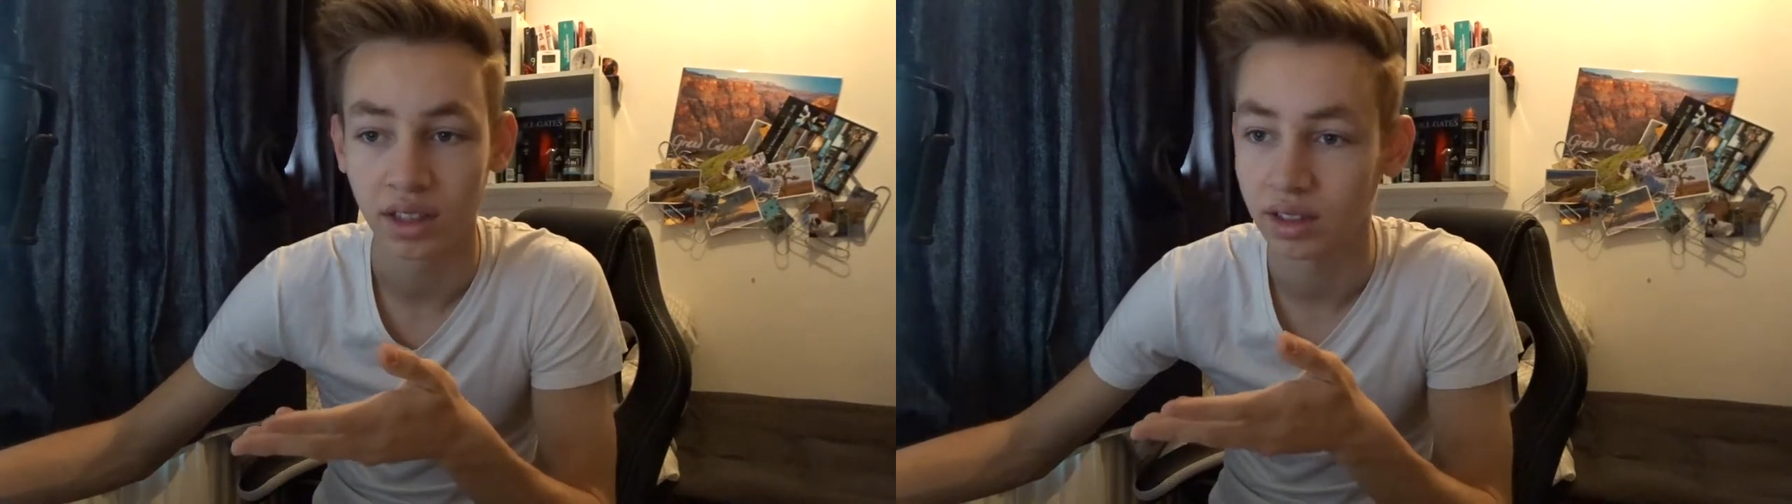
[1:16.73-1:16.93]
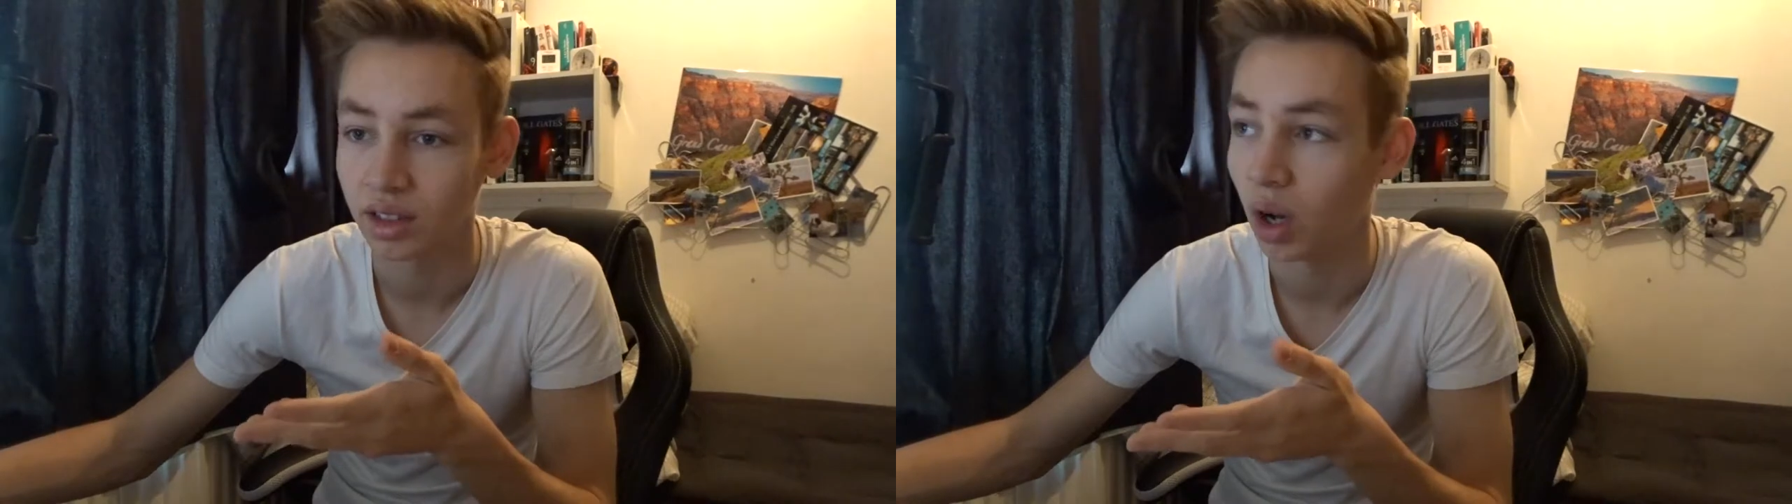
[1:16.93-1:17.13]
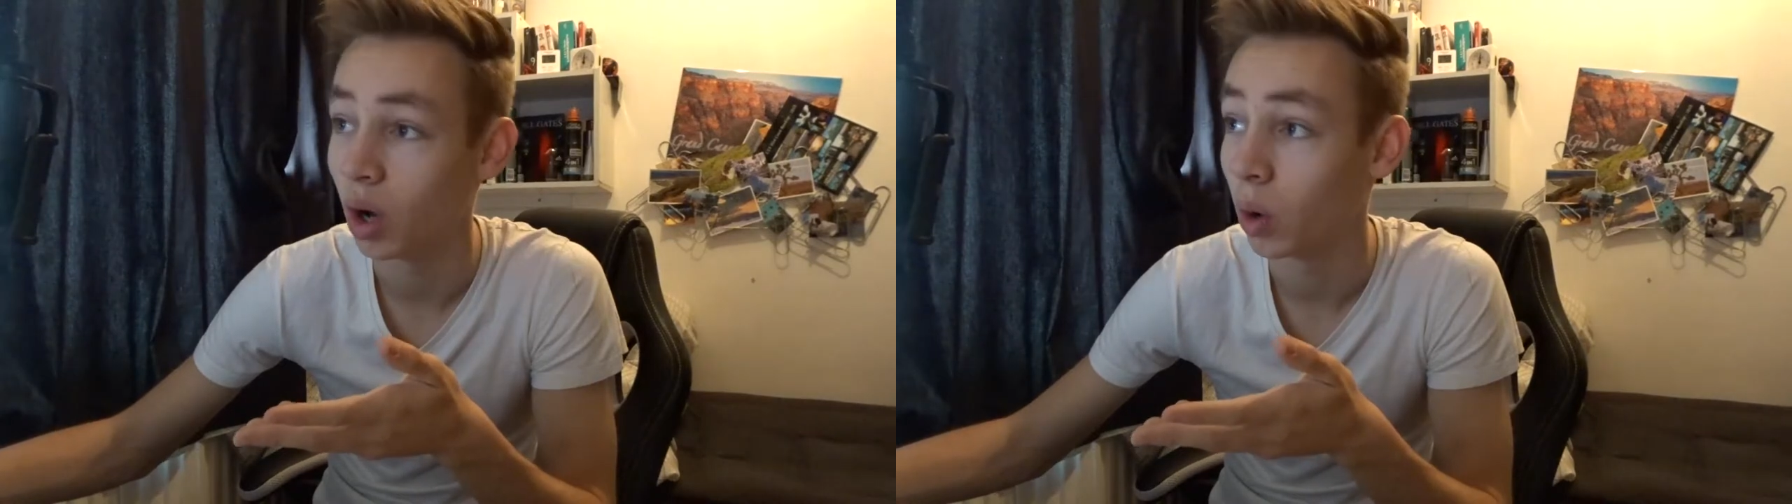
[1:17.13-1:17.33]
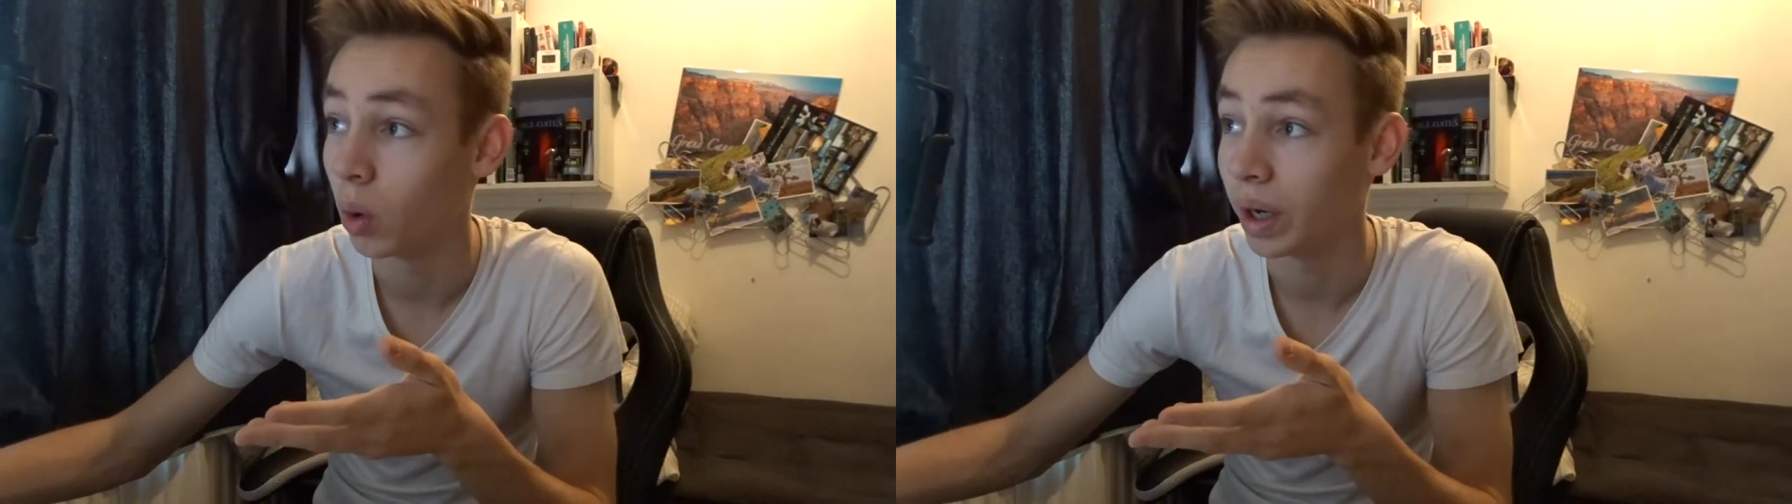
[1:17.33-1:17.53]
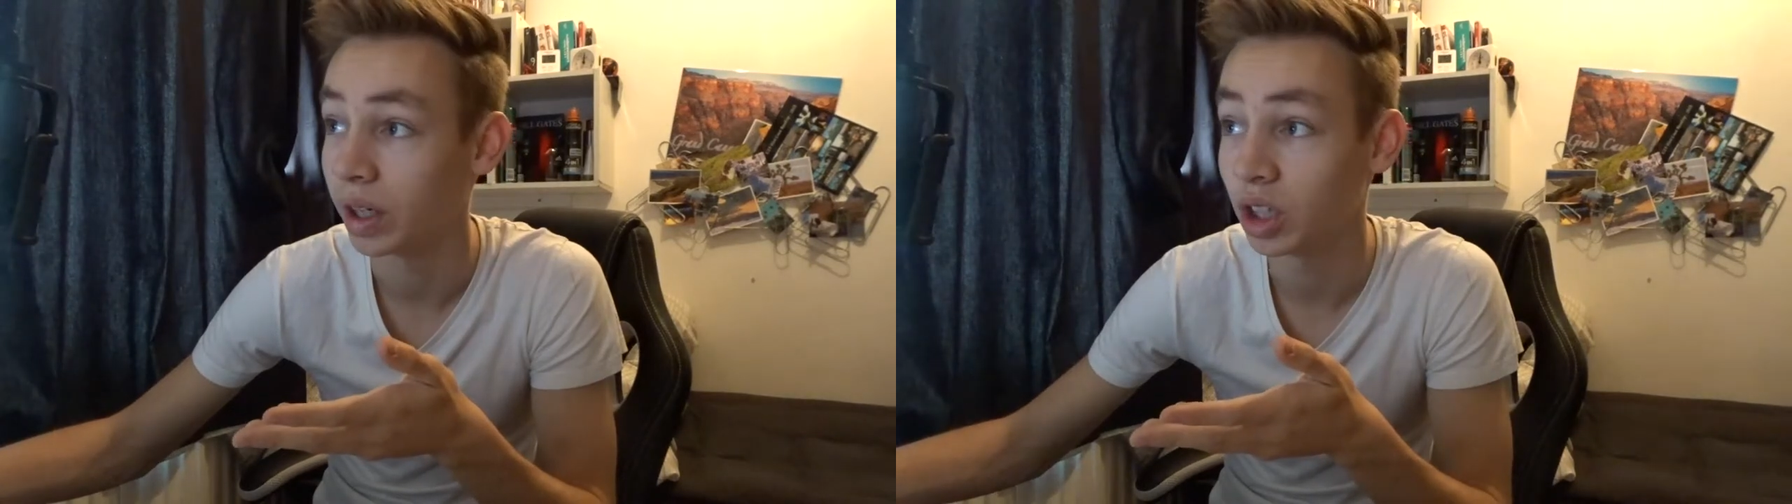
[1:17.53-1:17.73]

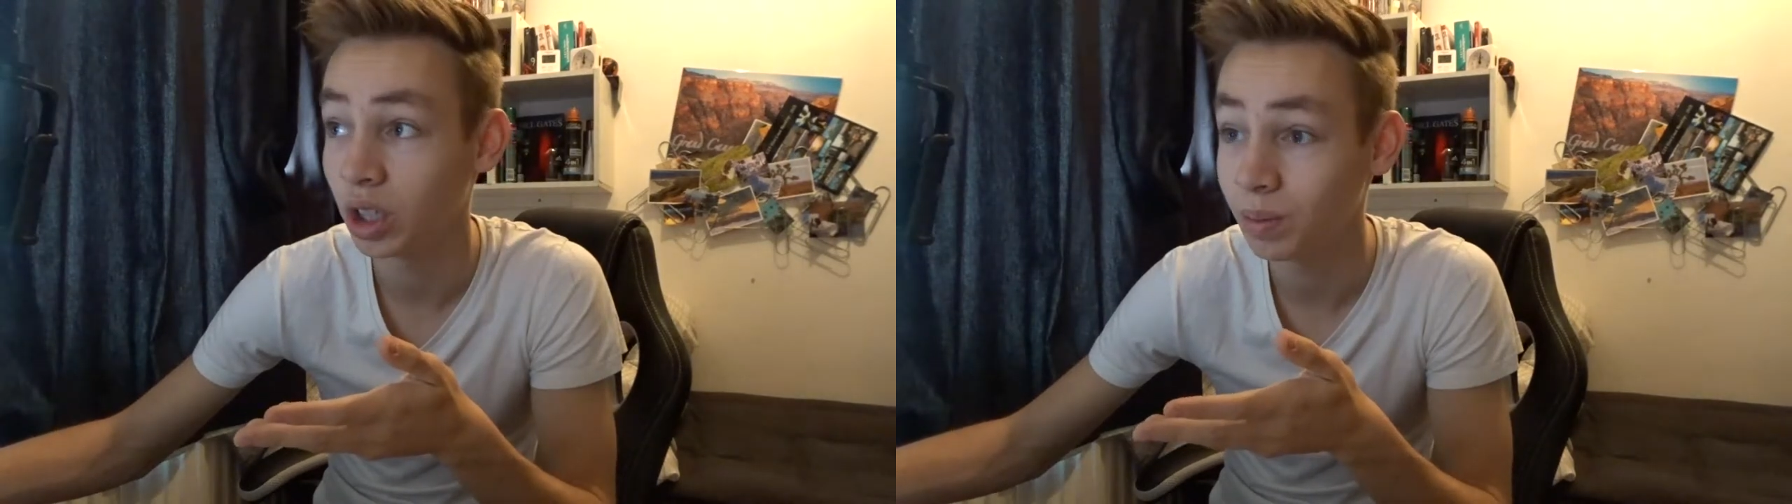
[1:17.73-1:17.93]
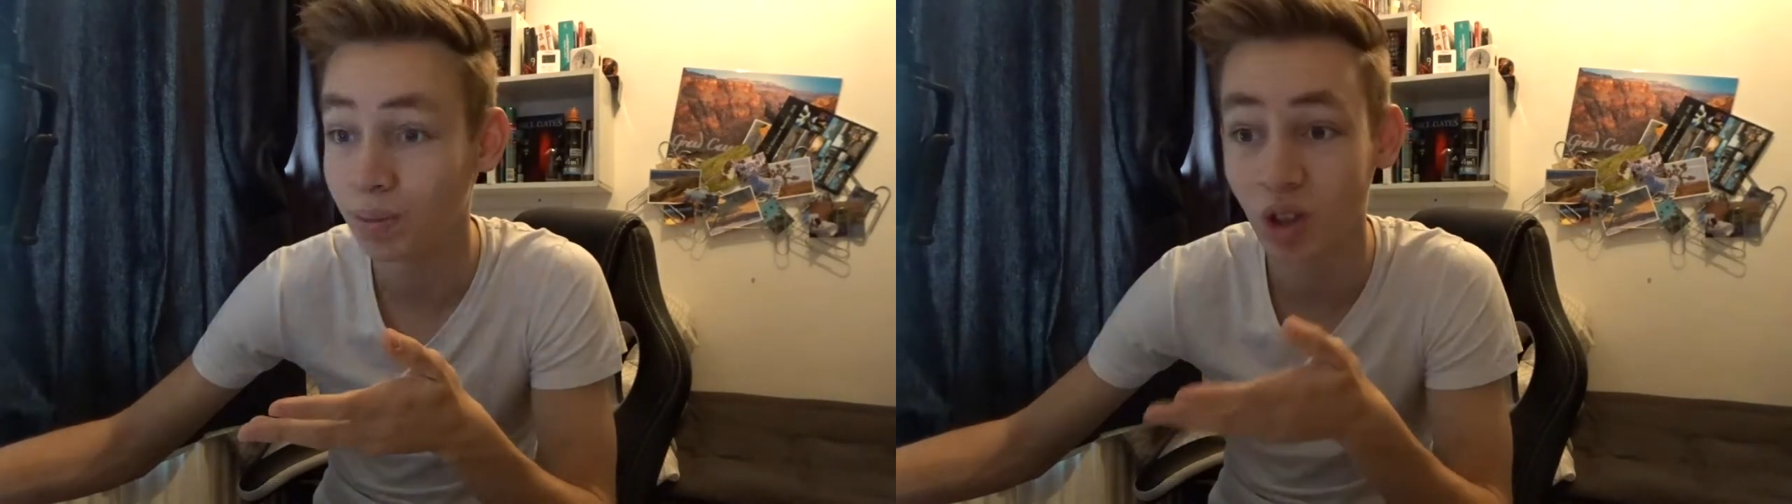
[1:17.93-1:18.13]
So it could